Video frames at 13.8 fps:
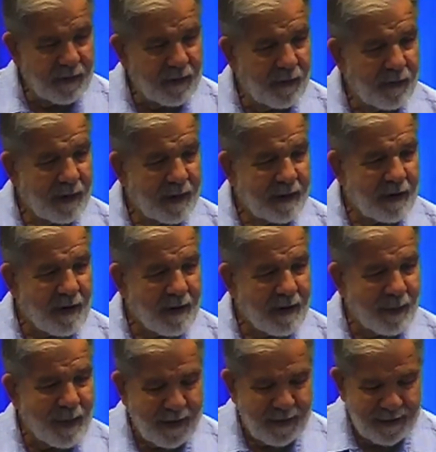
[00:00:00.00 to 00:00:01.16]
to
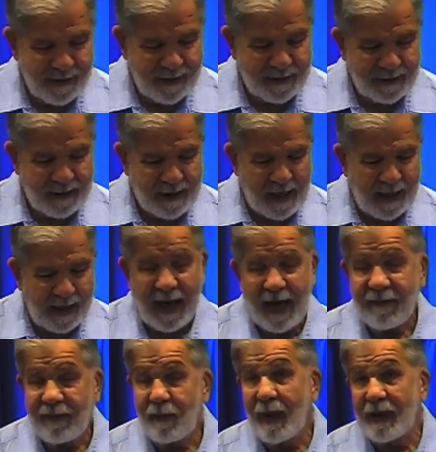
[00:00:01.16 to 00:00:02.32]
talk about, and I
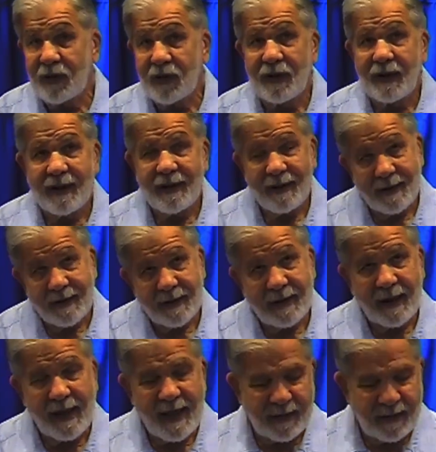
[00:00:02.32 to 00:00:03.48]
haven't mentioned that this
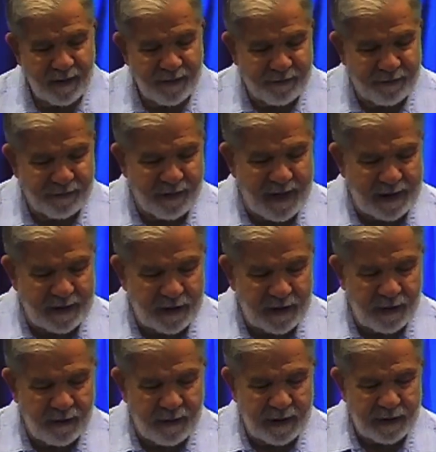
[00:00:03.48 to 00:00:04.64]
is the end of that
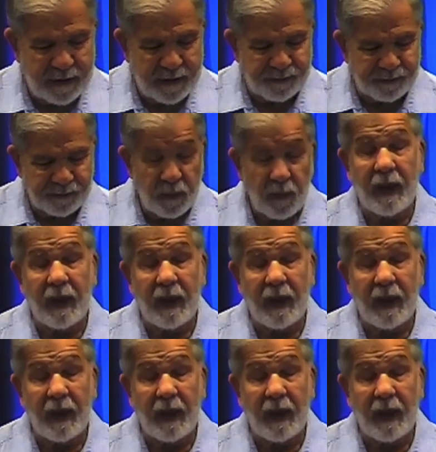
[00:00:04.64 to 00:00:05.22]
series.